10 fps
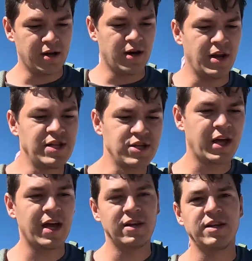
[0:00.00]

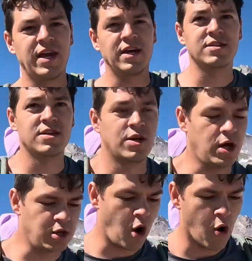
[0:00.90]
uneducated guess
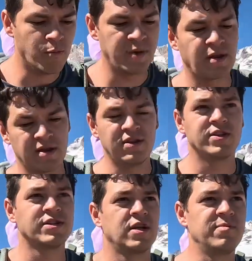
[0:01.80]
and hoping that
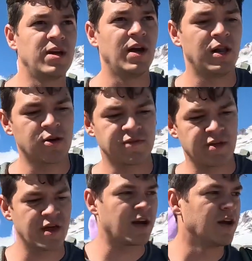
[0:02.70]
there's going to be elk over
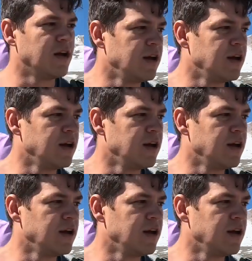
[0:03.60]
there.